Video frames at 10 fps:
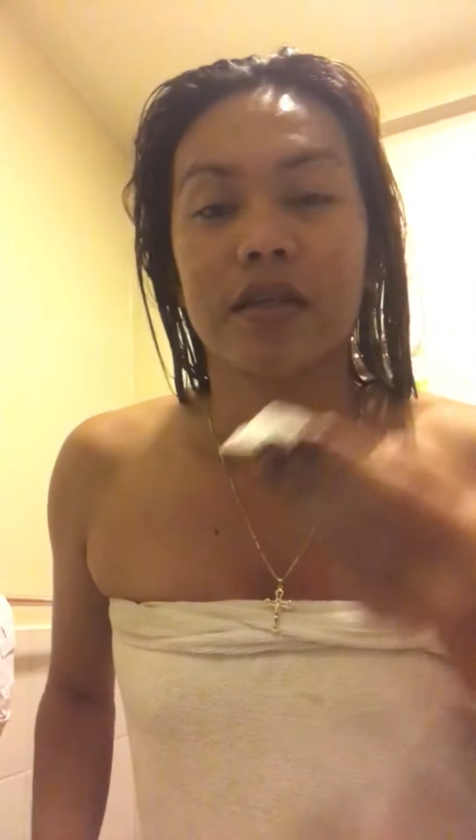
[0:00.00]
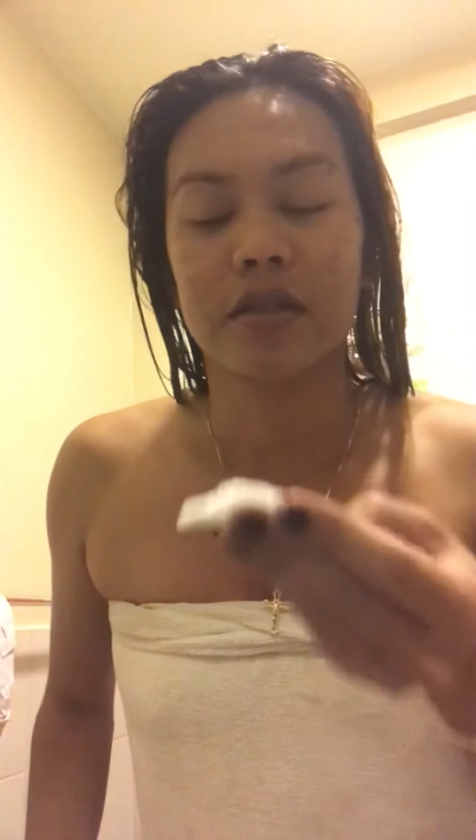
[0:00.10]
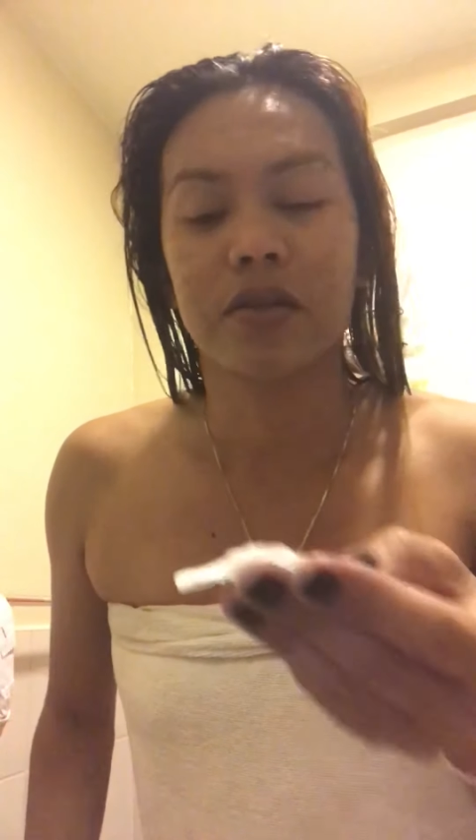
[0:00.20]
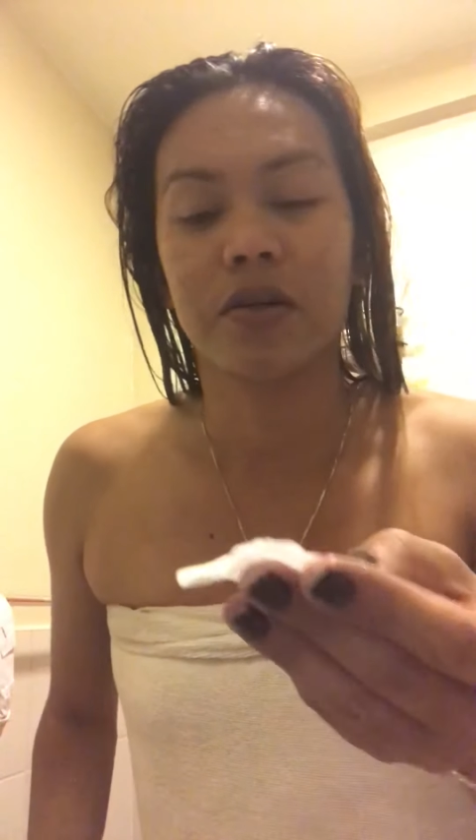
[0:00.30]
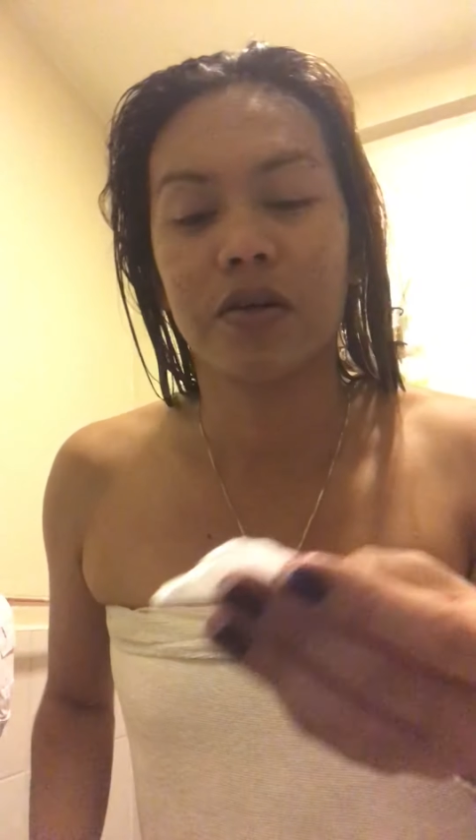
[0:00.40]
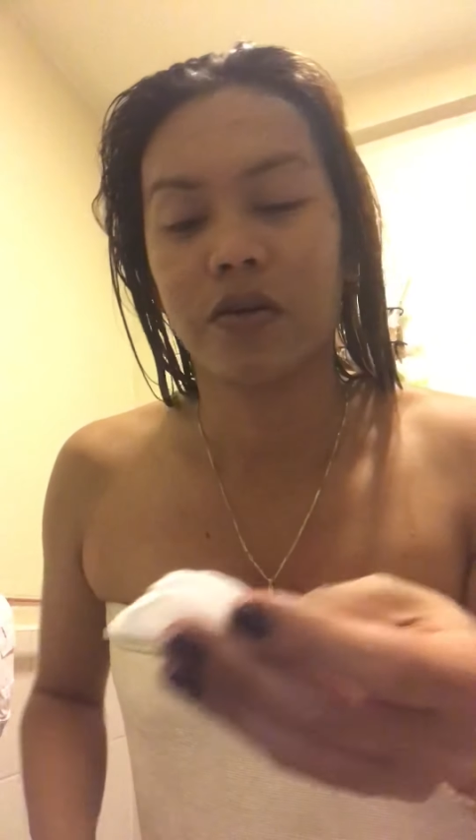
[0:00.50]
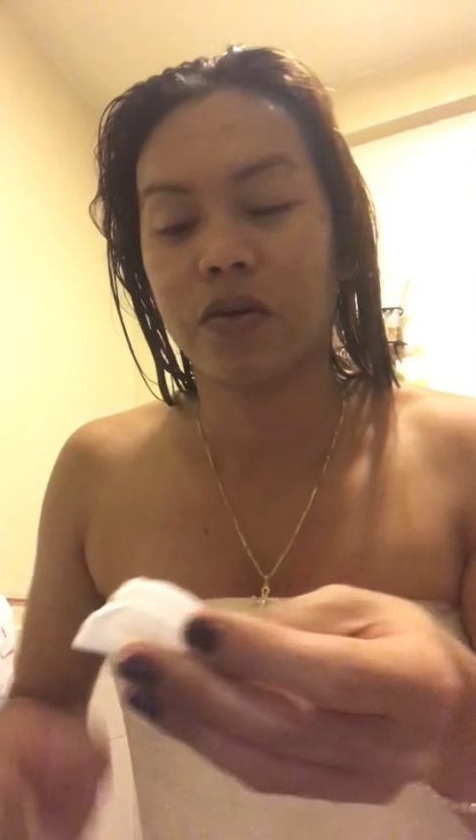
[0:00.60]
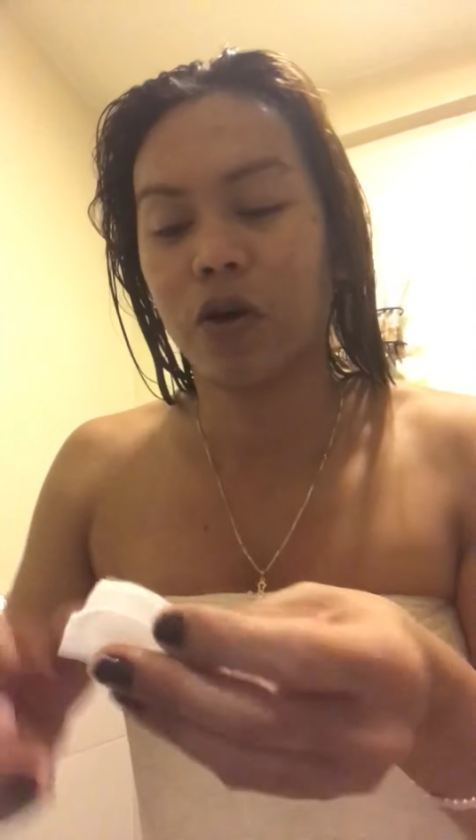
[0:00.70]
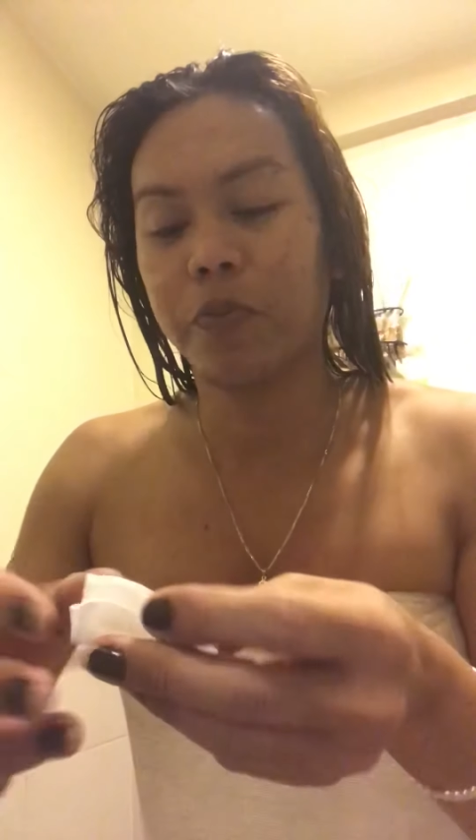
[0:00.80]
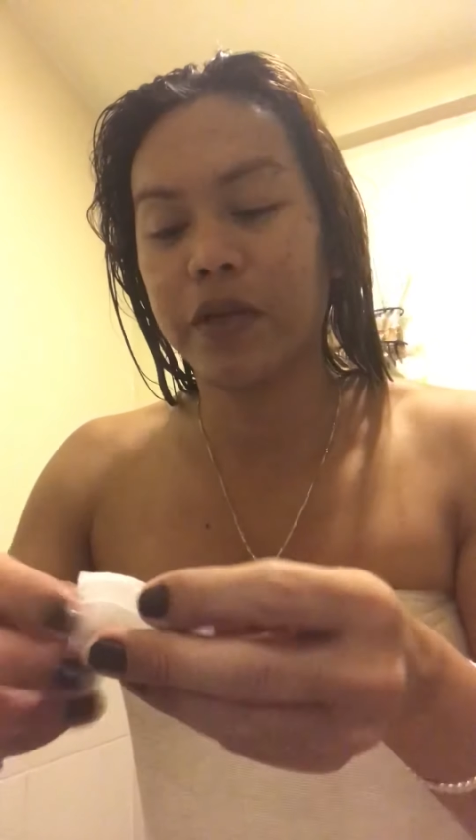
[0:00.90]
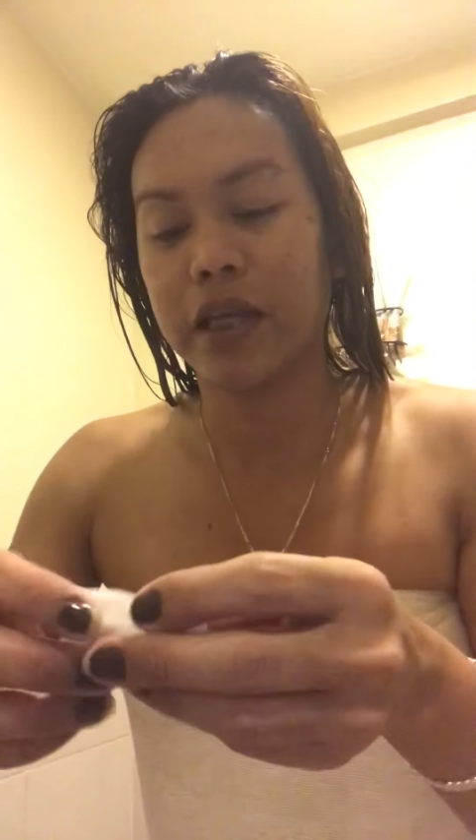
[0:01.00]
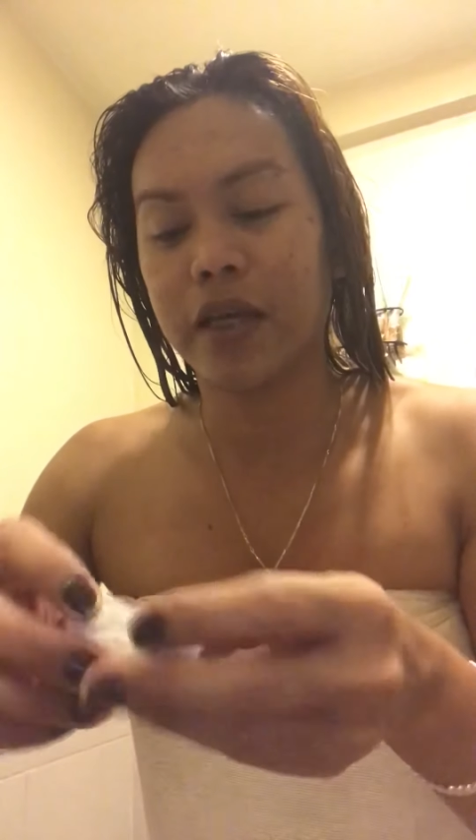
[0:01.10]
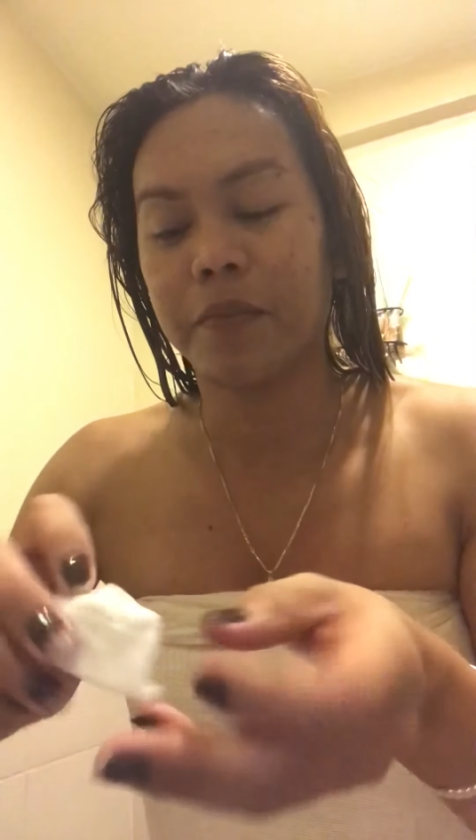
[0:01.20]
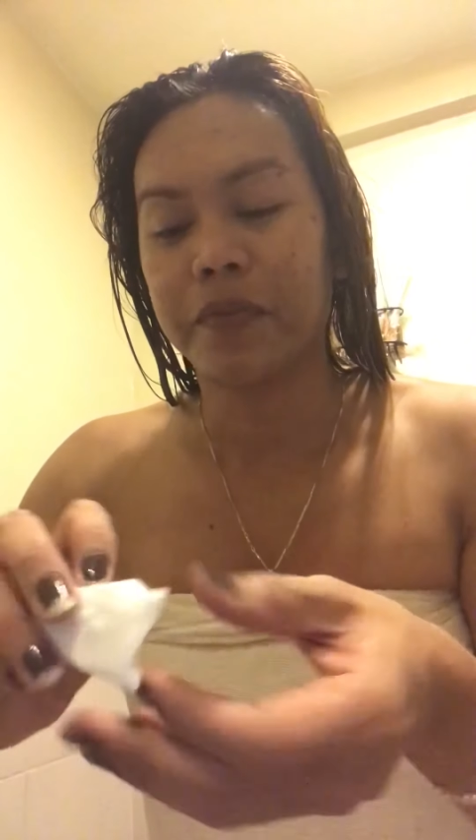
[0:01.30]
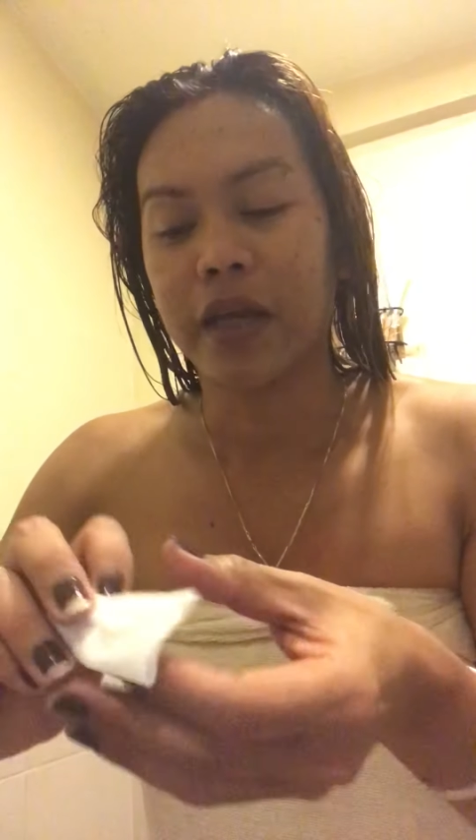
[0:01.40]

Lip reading: So, hopefully,